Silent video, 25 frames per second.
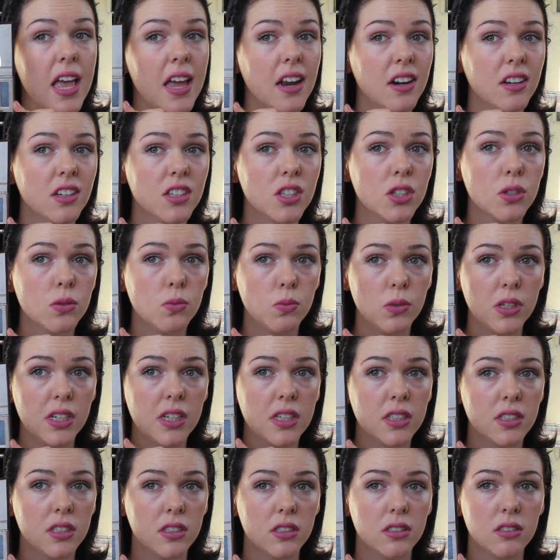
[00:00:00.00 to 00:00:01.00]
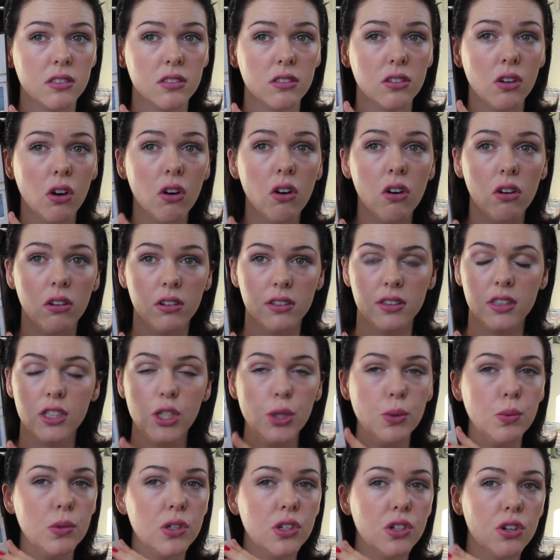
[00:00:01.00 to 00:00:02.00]
and I swear to
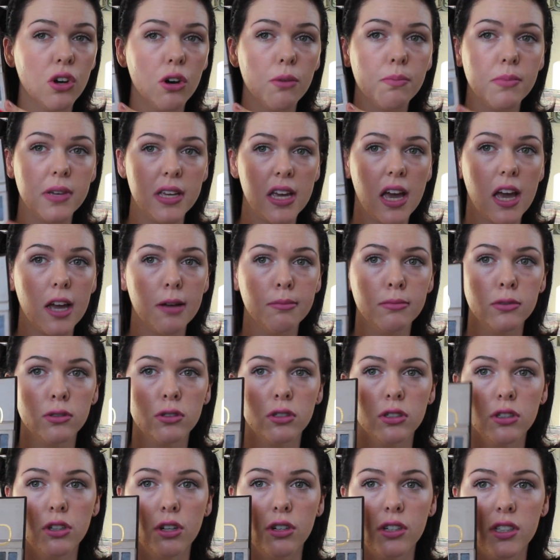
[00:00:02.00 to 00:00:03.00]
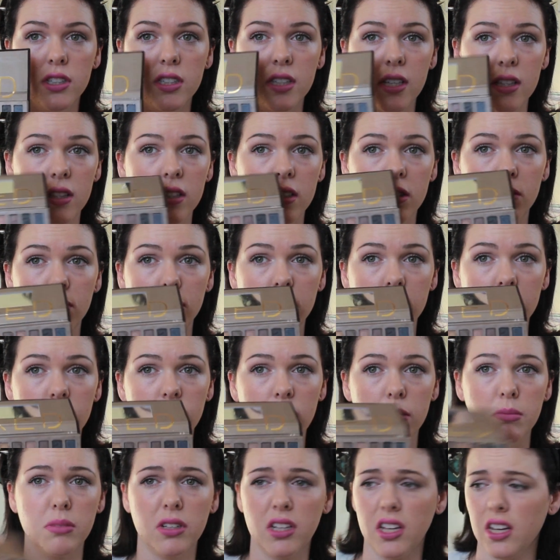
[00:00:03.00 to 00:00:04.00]
God you would not be able to notice that this was a
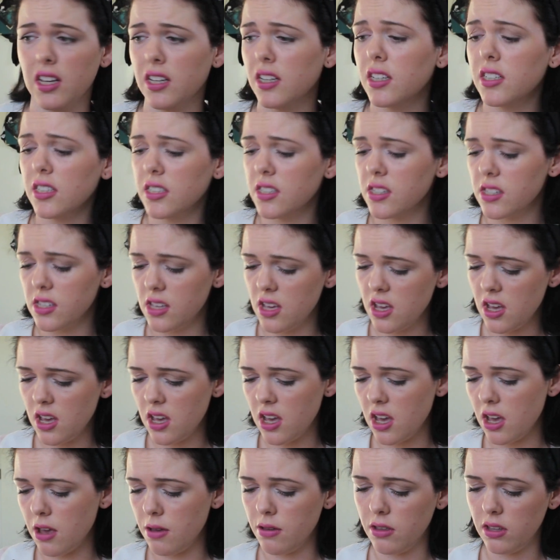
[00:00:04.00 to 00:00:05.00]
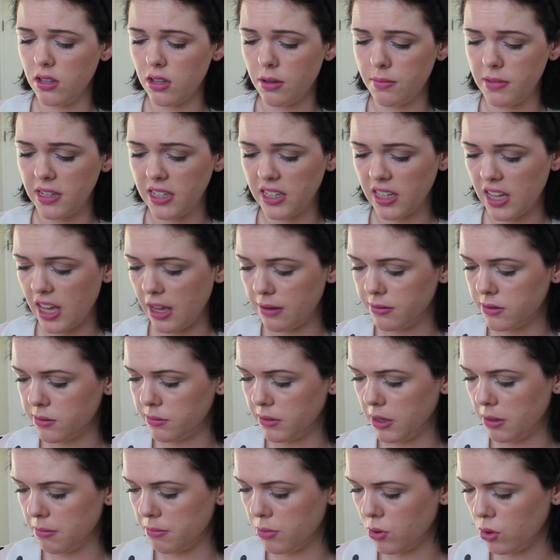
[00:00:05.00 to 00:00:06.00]
replica. It is, I mean, it came
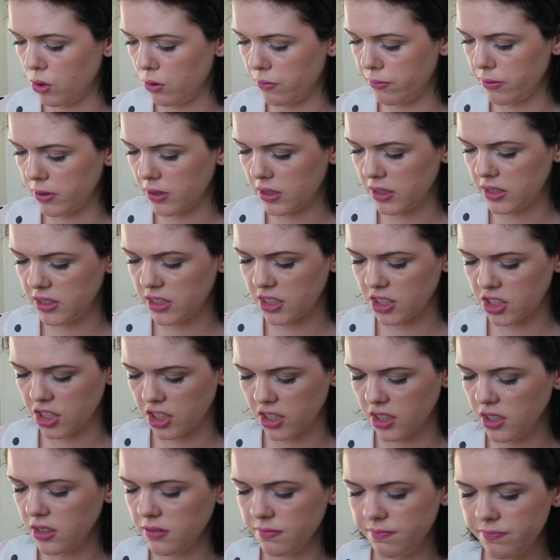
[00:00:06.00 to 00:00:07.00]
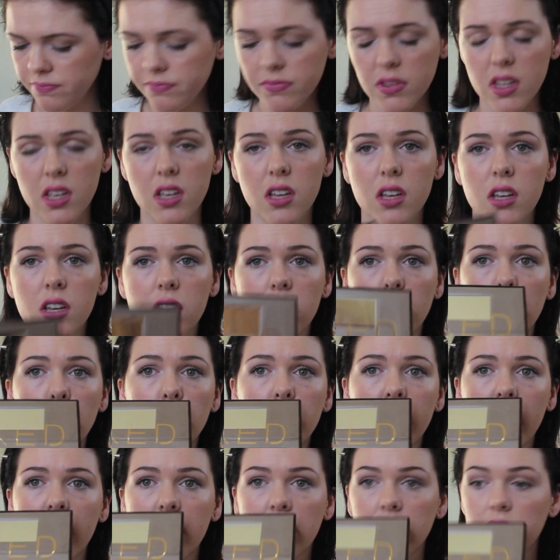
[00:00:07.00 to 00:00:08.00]
to me in perfect condition.
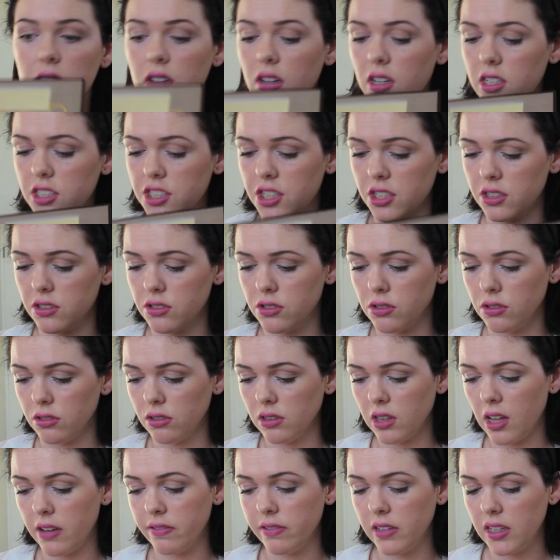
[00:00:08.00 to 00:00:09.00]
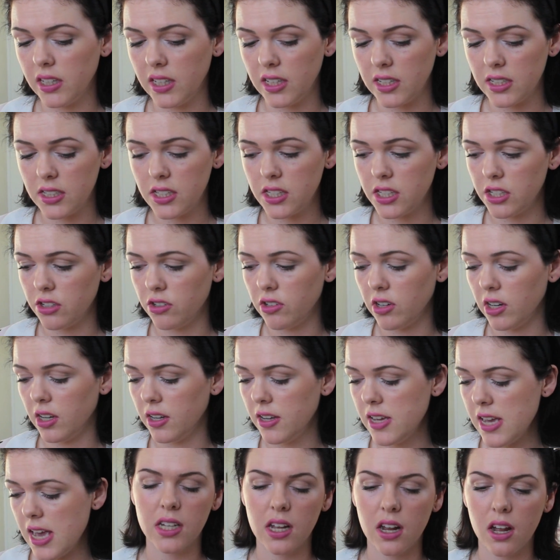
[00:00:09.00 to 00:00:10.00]
All eyeshadows look lovely,
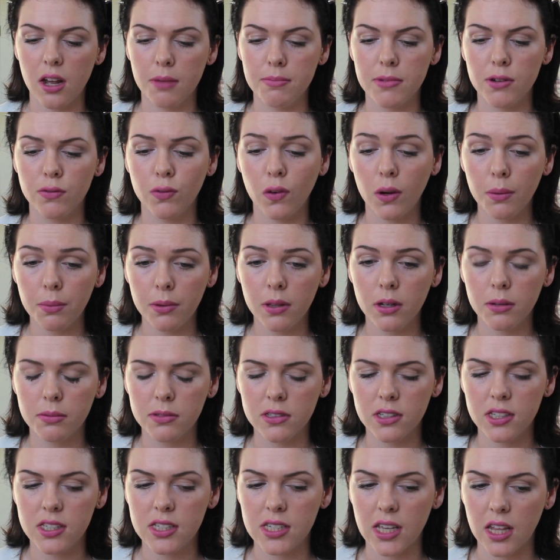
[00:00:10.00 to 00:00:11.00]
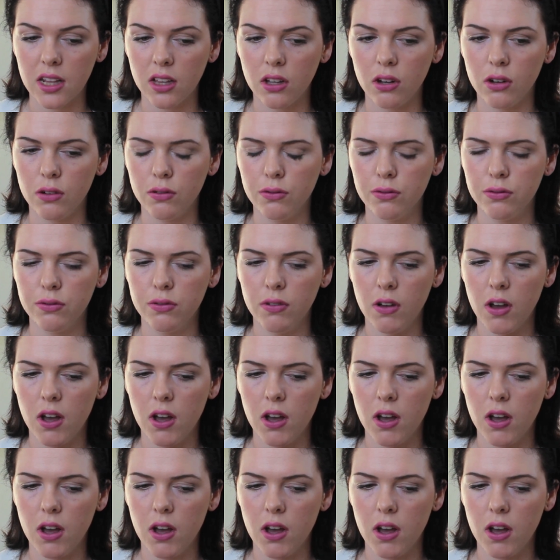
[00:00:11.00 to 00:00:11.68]
etc. A reputable seller of